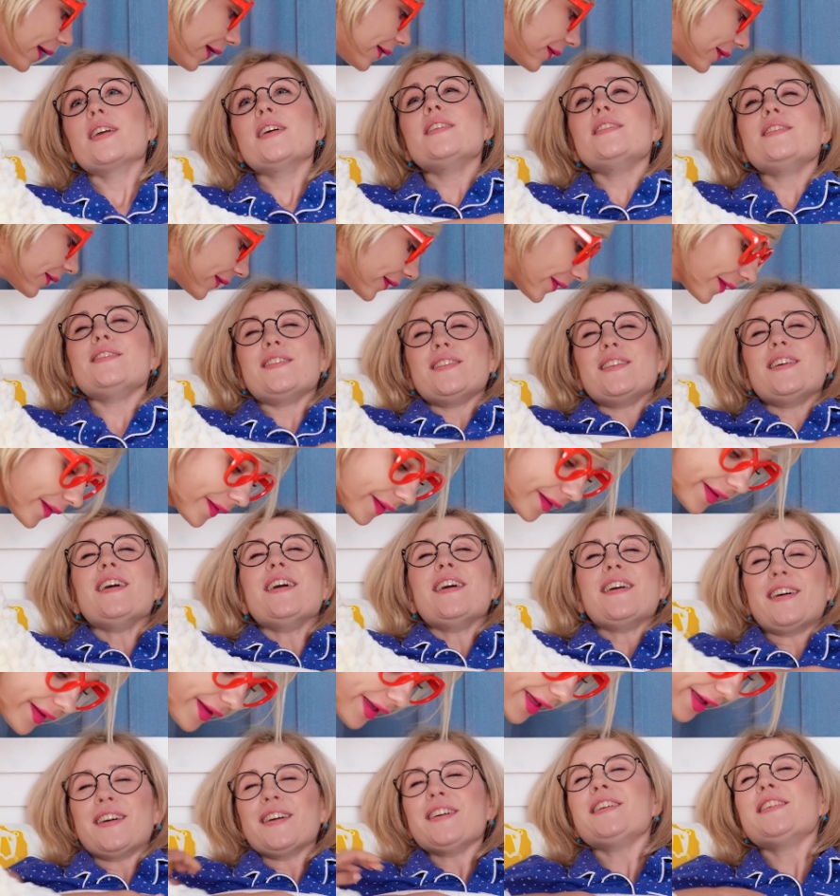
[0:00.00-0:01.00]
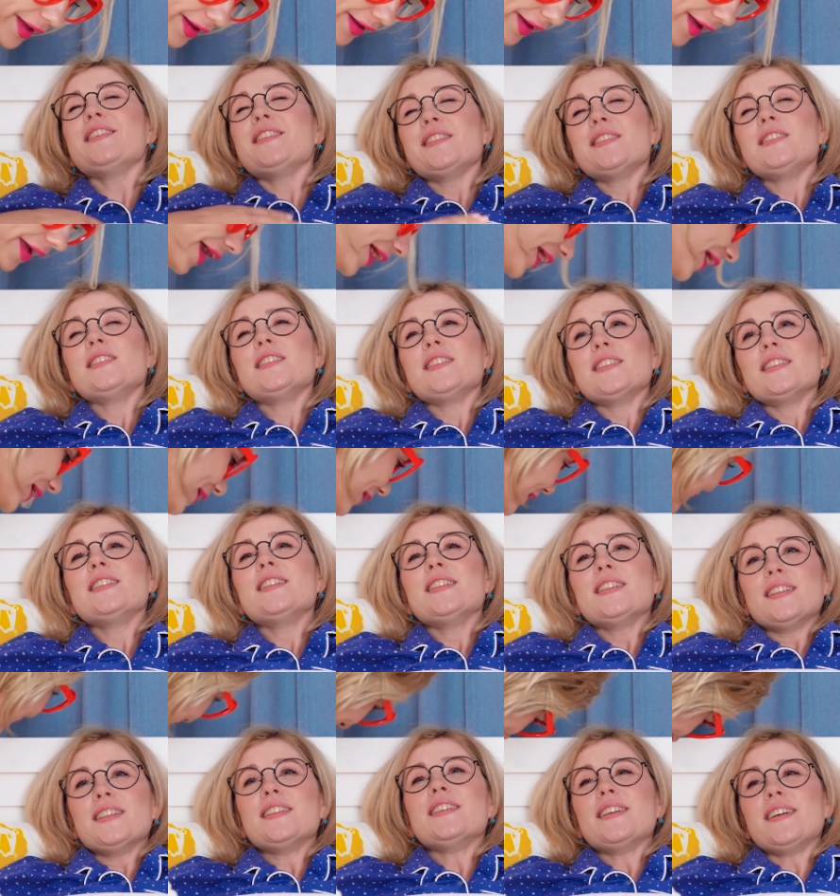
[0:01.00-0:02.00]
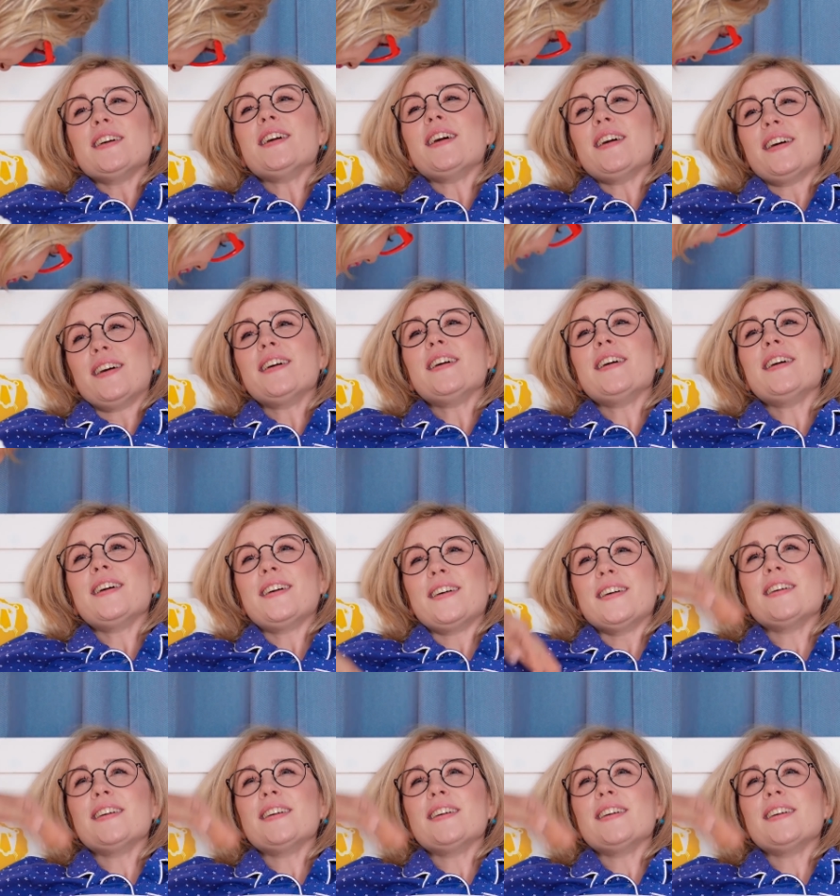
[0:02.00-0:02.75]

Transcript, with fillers: get some good rest. Thanks,